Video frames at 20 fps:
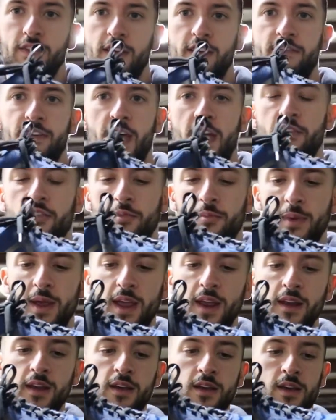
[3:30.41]
they've ever
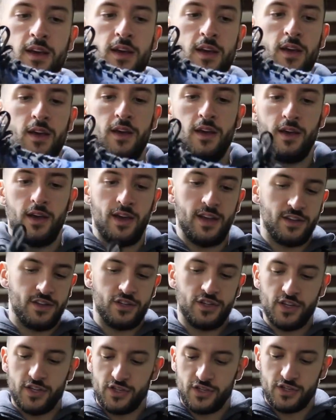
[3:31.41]
made.
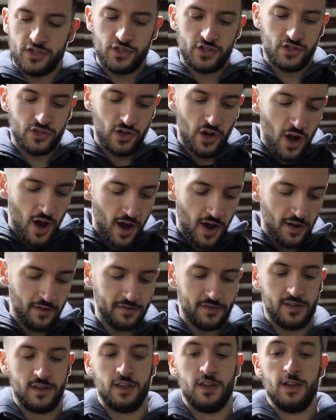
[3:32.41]
It's just
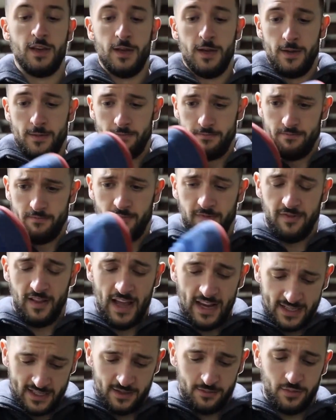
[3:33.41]
soft,
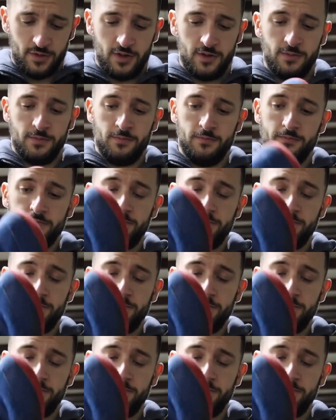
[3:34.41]
flexible.